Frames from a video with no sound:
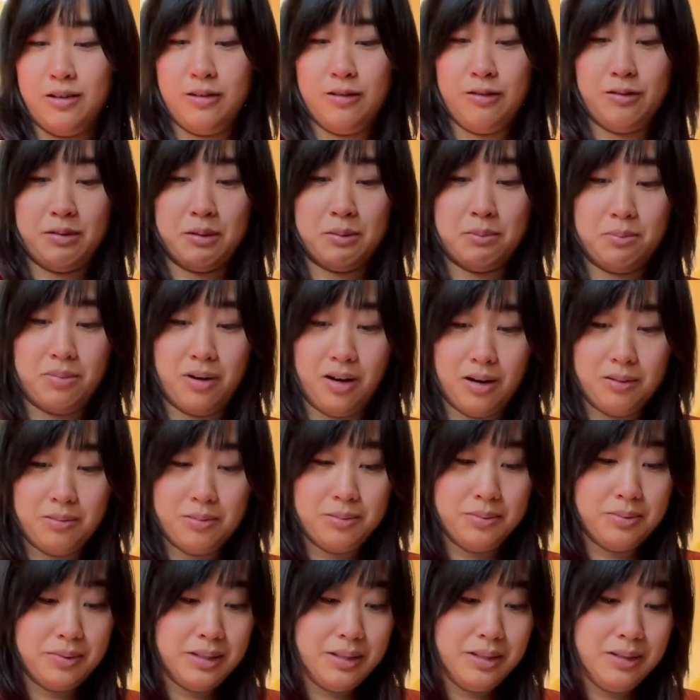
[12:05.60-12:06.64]
from
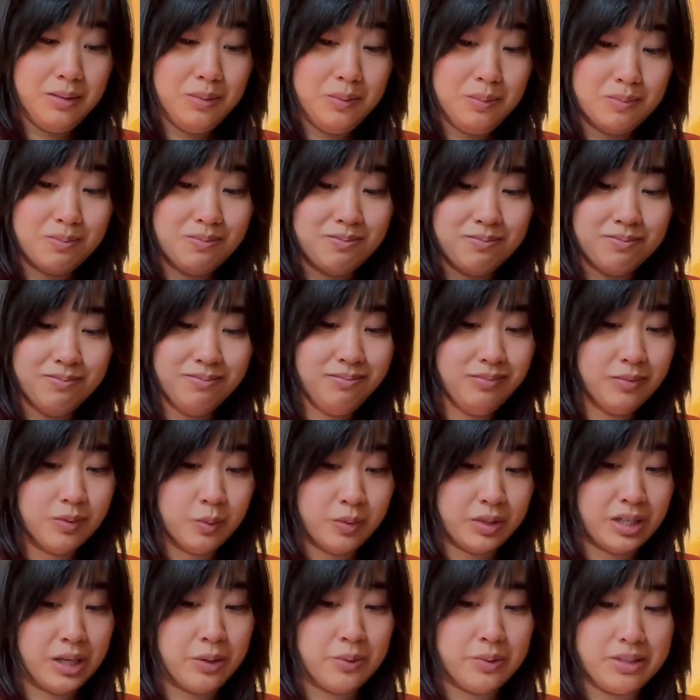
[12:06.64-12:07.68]
probably when
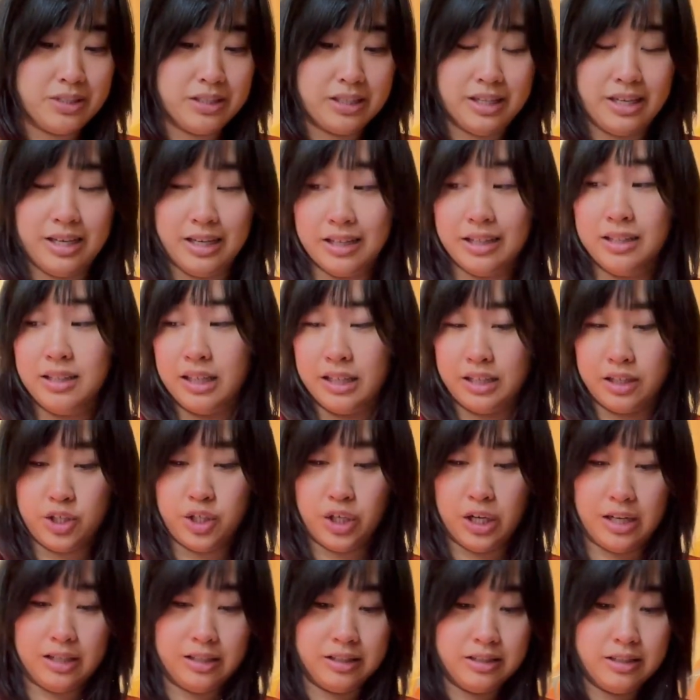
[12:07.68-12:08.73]
I was a kid, like a
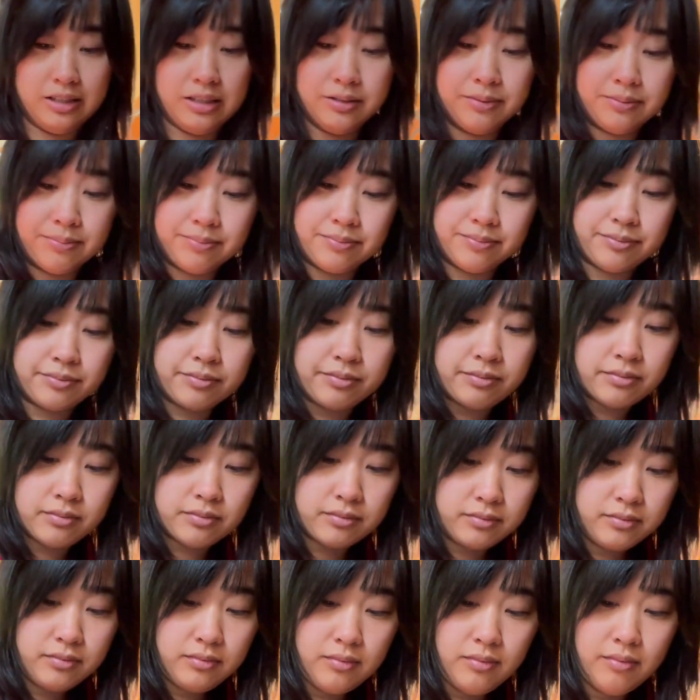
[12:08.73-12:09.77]
child.
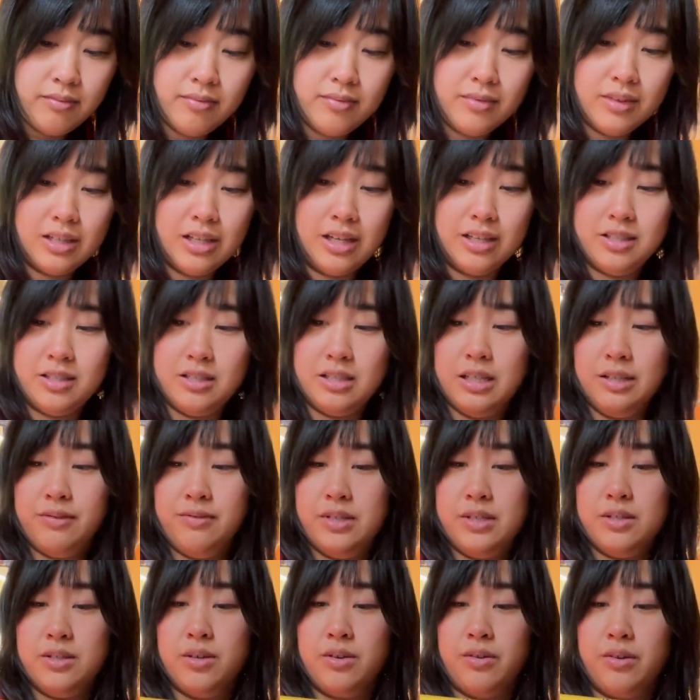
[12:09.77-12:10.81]
I still have
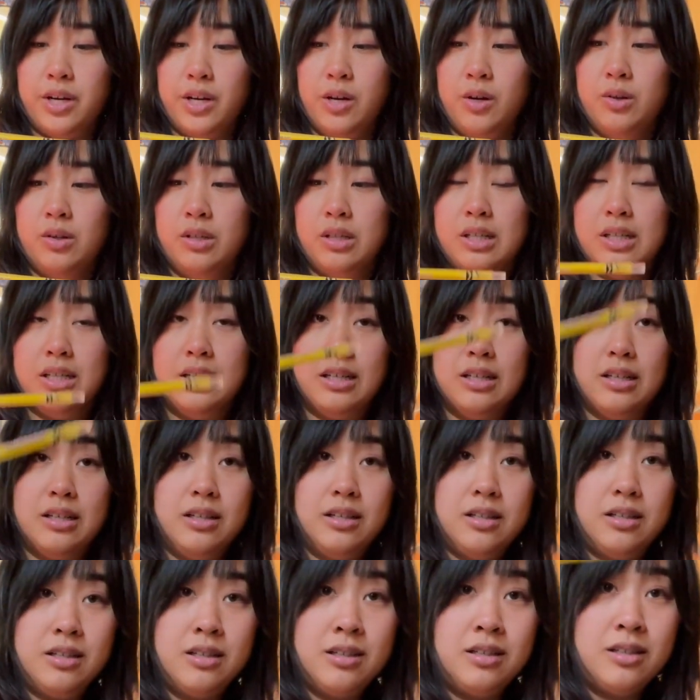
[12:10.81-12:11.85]
these Crayola
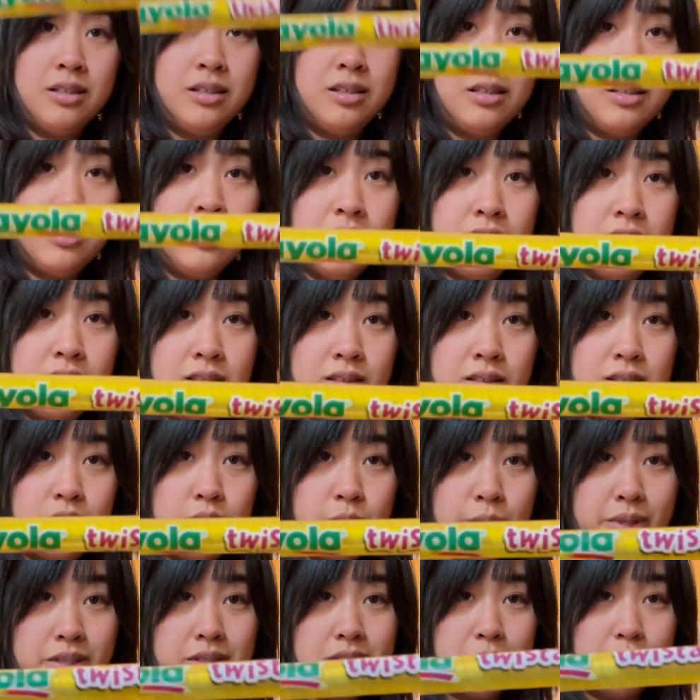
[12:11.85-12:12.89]

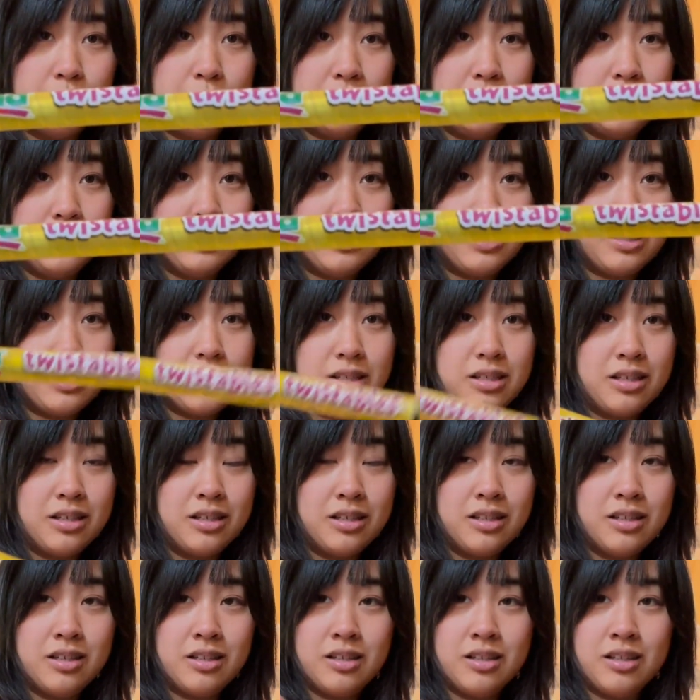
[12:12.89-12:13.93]
twistables,
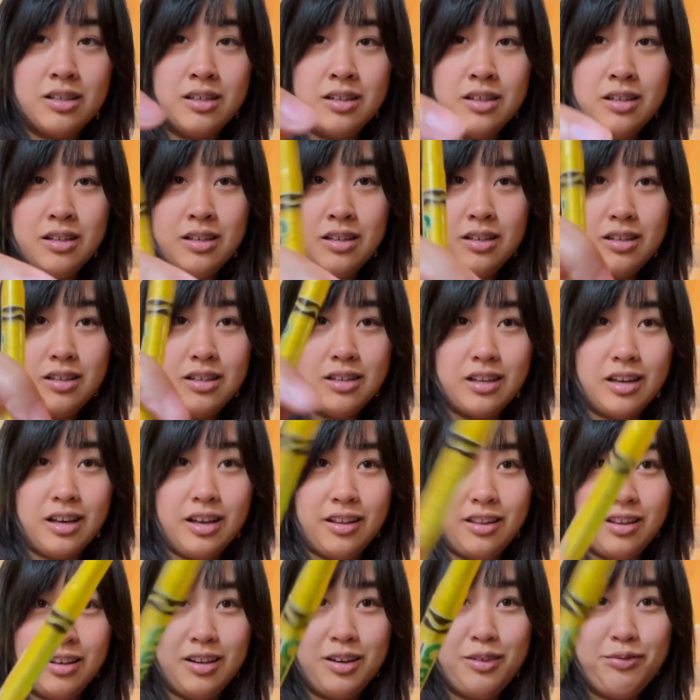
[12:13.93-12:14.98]
I
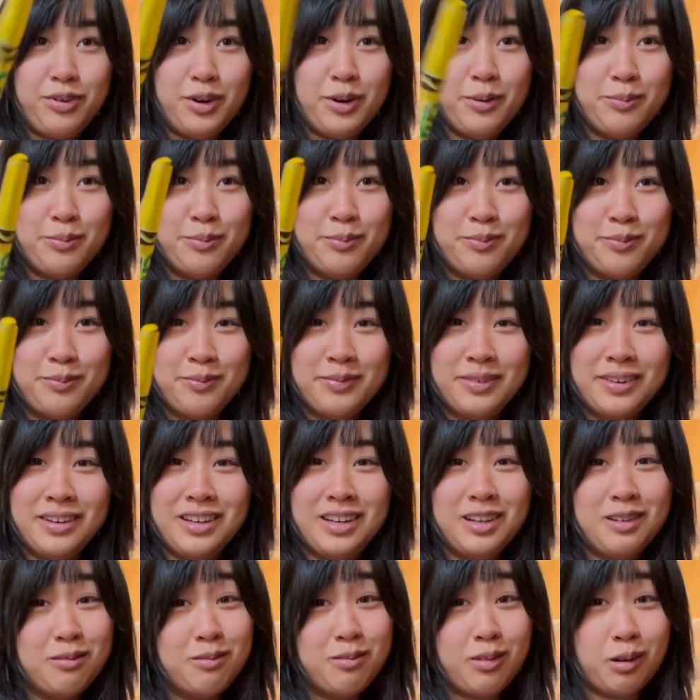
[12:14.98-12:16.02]
think from
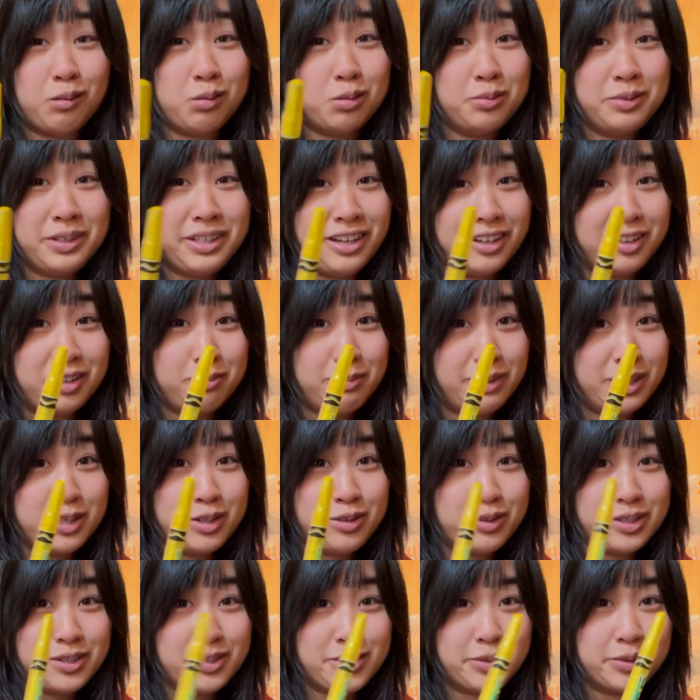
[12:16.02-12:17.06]
probably
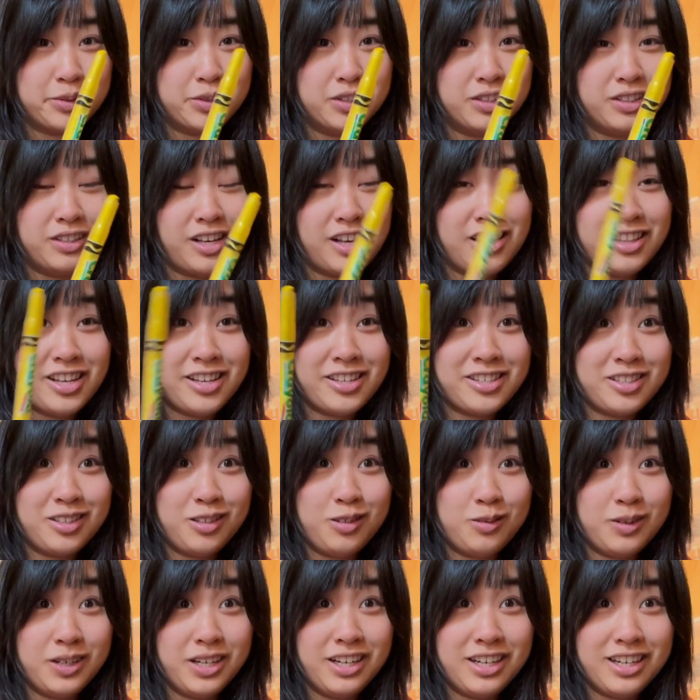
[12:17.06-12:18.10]
elementary school, and they still
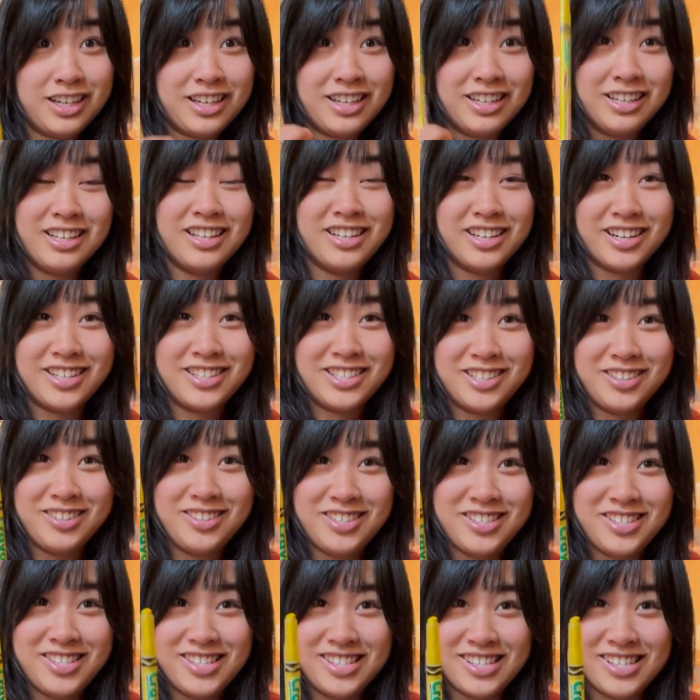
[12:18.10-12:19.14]
work, and I still
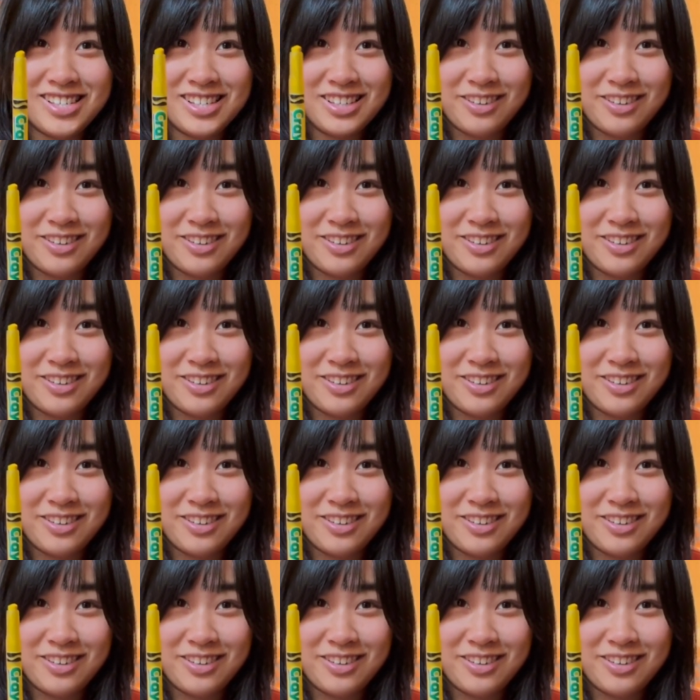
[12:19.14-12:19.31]
use these